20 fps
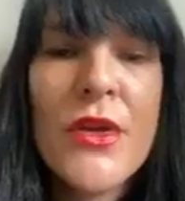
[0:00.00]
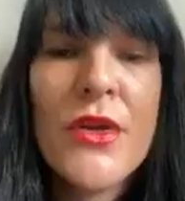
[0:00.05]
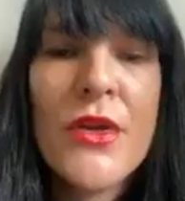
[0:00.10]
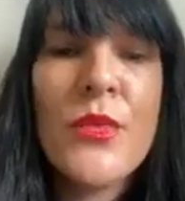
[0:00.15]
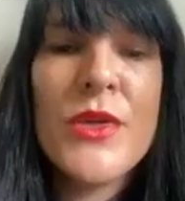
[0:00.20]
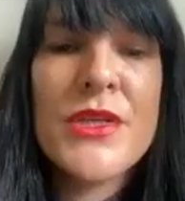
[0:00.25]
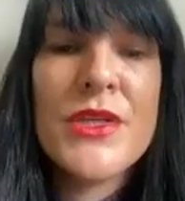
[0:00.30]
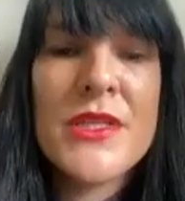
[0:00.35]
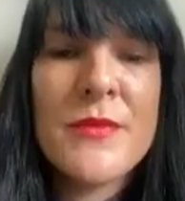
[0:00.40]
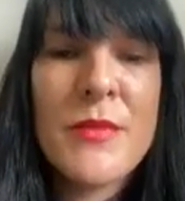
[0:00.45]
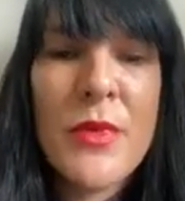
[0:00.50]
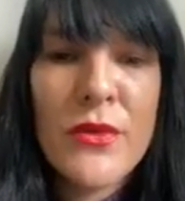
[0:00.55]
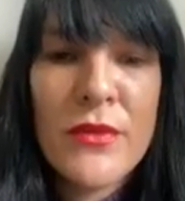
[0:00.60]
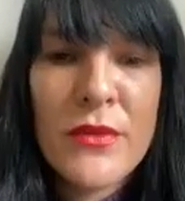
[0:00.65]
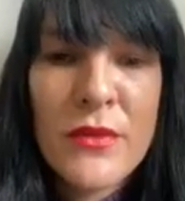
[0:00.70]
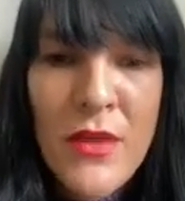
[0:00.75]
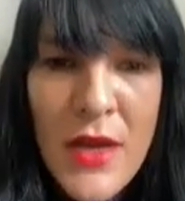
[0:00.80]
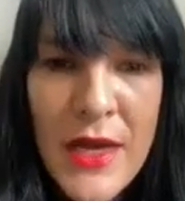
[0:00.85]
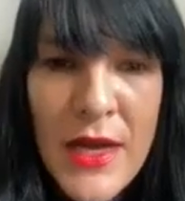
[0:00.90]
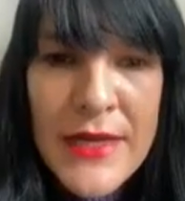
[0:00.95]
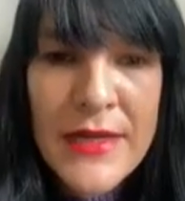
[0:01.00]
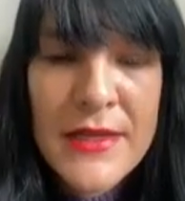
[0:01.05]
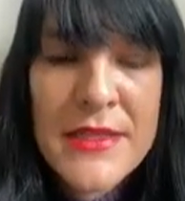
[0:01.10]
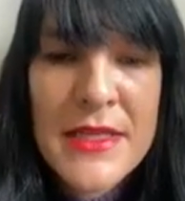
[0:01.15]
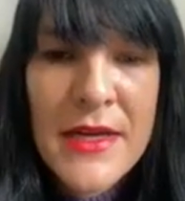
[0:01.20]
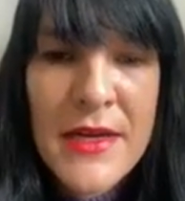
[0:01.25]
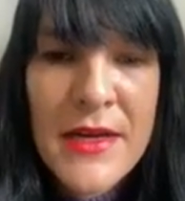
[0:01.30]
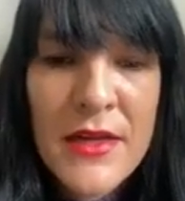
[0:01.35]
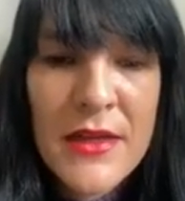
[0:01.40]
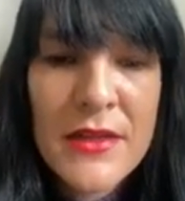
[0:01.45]
which is both light and
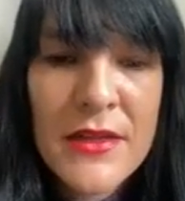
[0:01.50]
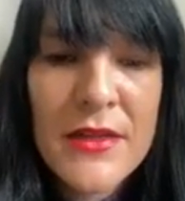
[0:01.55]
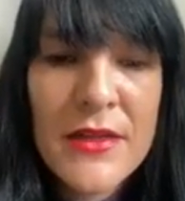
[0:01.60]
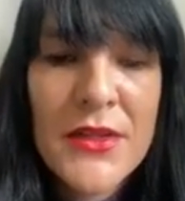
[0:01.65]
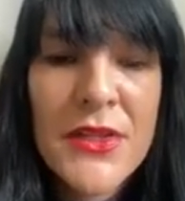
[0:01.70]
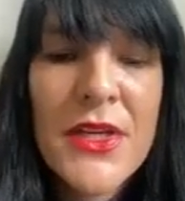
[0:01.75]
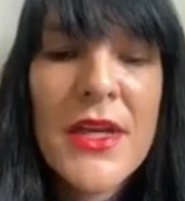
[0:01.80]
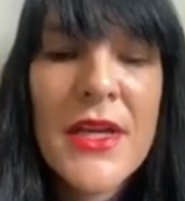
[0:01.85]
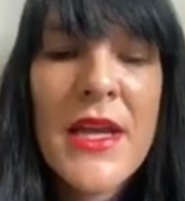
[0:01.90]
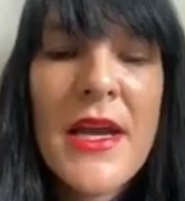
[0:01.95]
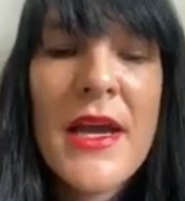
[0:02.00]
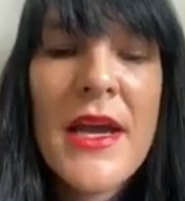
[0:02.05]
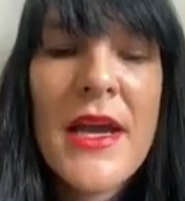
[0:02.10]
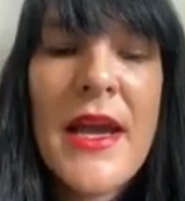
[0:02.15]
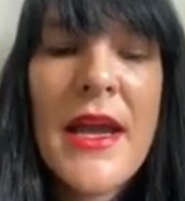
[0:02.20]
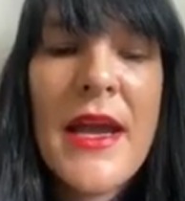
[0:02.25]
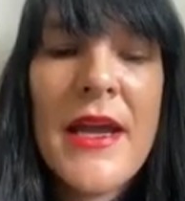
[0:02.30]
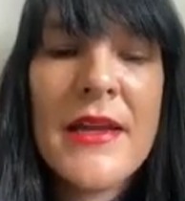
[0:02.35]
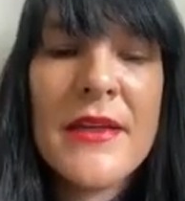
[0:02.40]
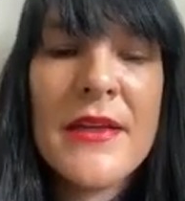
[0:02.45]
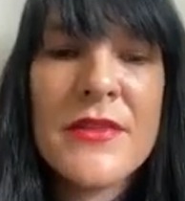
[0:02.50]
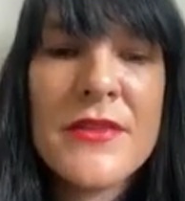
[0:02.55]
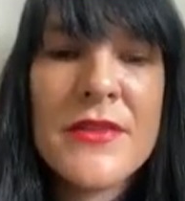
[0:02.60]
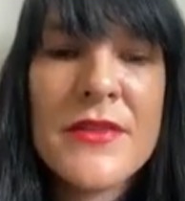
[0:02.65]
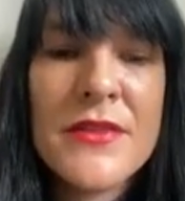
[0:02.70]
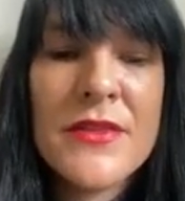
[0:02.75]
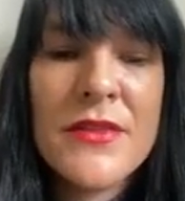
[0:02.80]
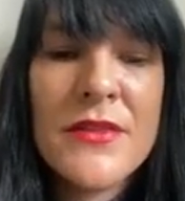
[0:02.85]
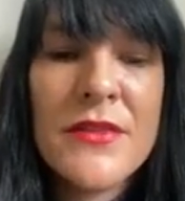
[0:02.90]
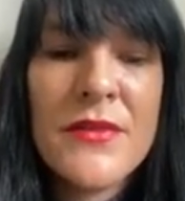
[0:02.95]
dark,
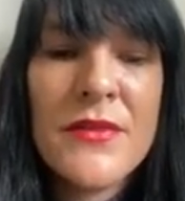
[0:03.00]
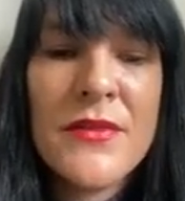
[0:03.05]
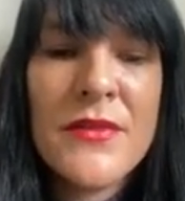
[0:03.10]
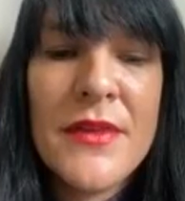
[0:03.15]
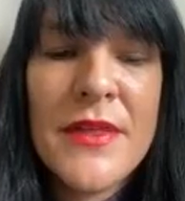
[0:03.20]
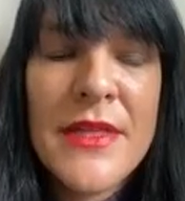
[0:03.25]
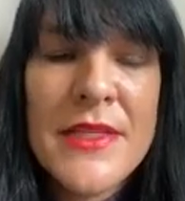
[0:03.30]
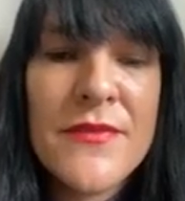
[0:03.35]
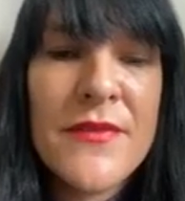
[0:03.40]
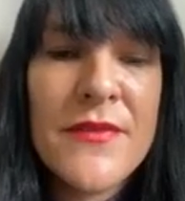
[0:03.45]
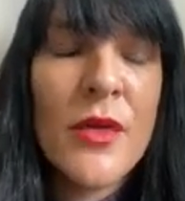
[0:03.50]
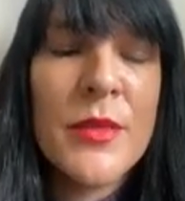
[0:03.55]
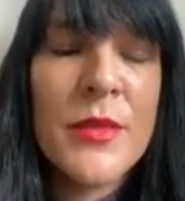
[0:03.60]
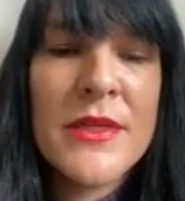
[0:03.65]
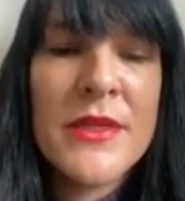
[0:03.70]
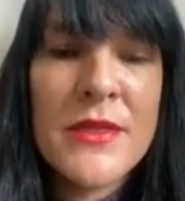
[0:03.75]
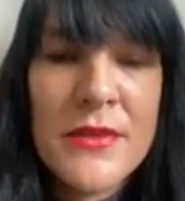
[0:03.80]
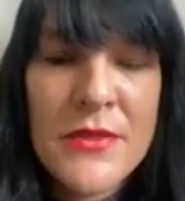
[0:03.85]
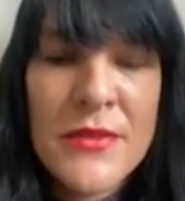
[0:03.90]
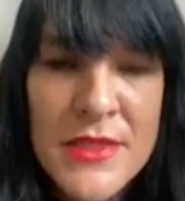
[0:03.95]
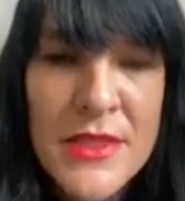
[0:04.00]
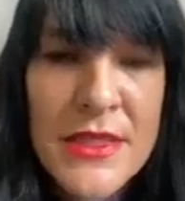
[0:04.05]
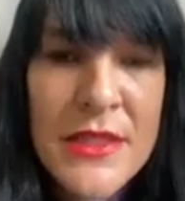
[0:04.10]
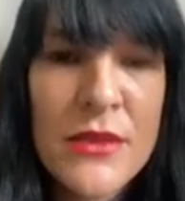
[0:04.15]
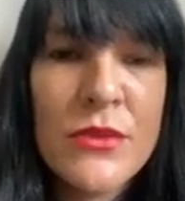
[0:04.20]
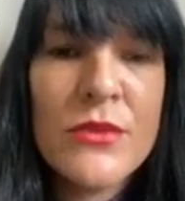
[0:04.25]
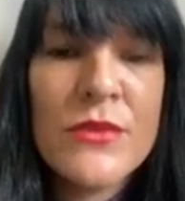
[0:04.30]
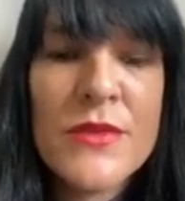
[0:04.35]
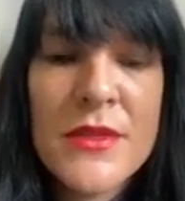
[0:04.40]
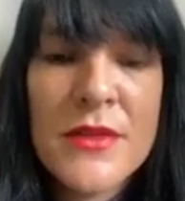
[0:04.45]
and they're developing
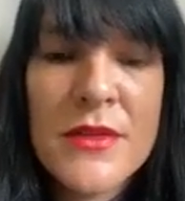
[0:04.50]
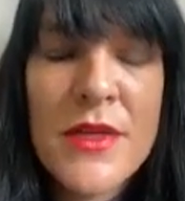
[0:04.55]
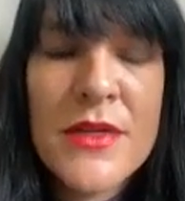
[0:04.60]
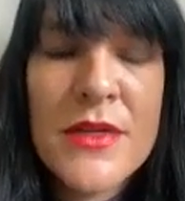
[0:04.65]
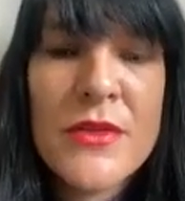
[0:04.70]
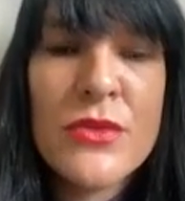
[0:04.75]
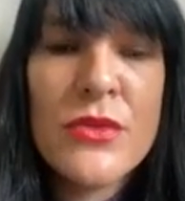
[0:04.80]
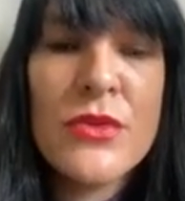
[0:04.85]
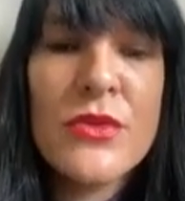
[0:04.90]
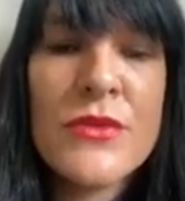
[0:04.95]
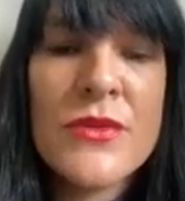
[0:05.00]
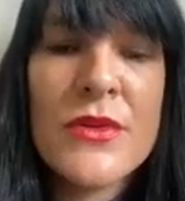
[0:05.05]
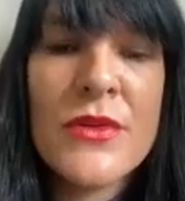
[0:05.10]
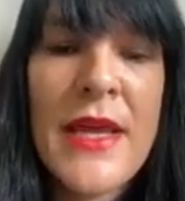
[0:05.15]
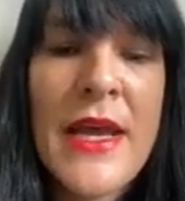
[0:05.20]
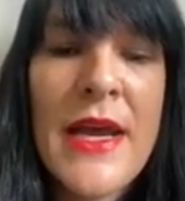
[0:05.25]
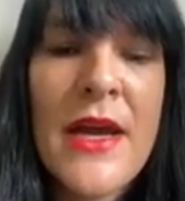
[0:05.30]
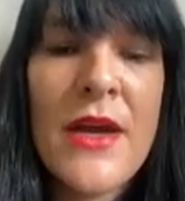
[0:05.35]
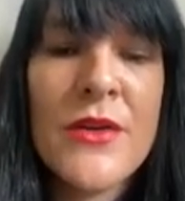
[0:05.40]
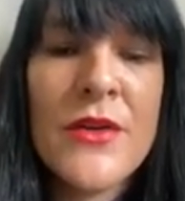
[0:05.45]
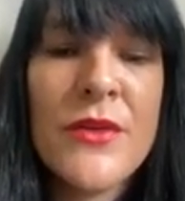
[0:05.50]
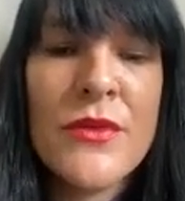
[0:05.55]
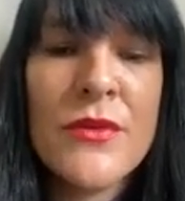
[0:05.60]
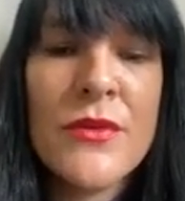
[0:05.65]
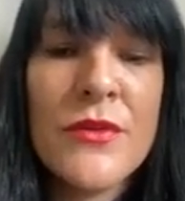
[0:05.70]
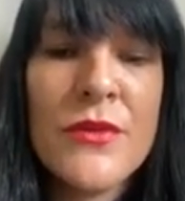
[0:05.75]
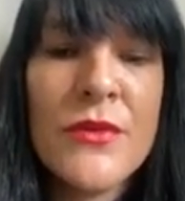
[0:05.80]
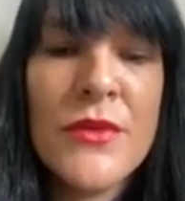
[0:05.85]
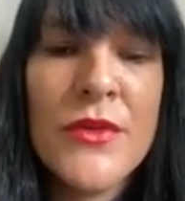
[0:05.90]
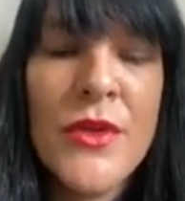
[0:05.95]
skills and tools on how to,
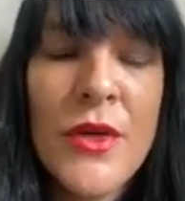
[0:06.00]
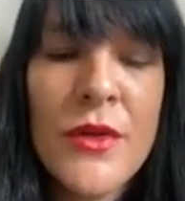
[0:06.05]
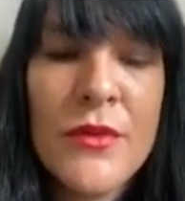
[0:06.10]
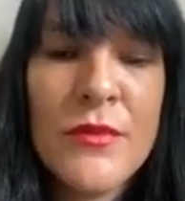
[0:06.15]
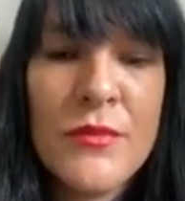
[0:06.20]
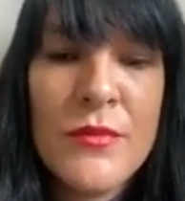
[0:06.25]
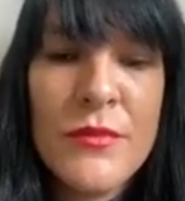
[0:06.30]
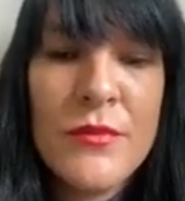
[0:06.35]
you know,